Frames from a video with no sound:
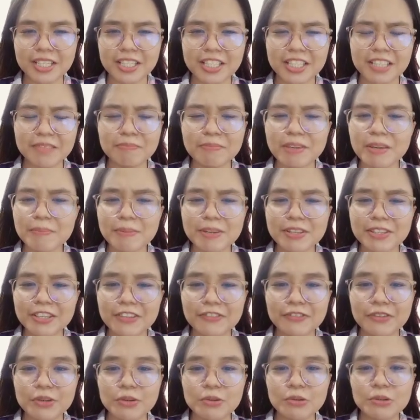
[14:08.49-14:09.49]
it may be
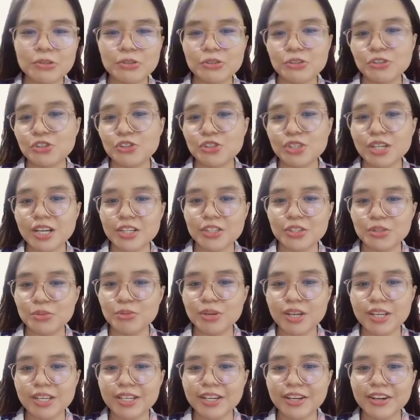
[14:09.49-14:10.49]
difficult to judge
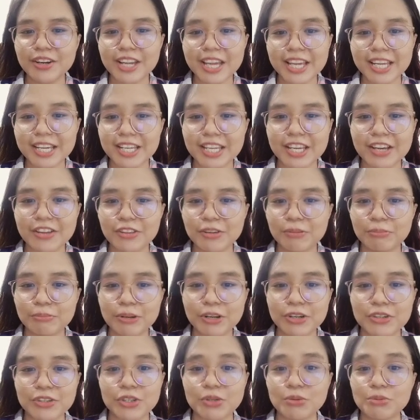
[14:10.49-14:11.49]
whether any other
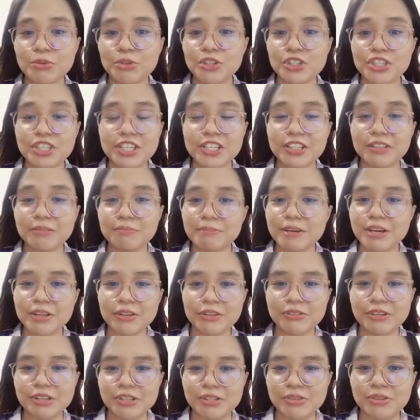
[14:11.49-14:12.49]
project would yield better
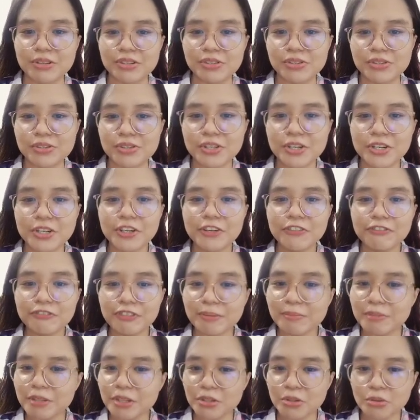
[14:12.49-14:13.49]
results
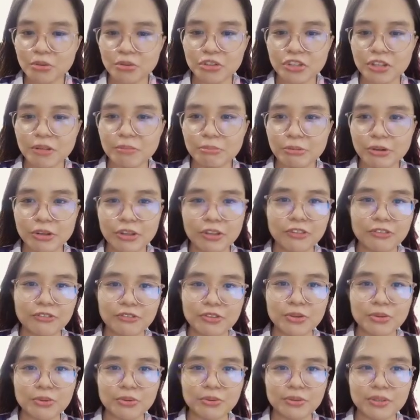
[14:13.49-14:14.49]
from the social point of
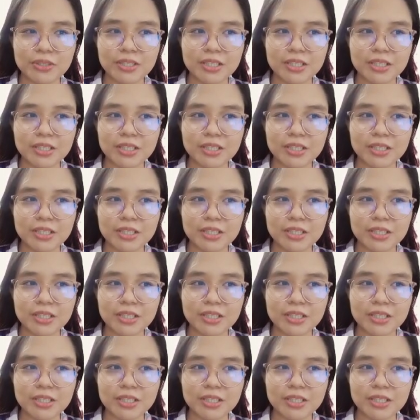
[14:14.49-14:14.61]
view.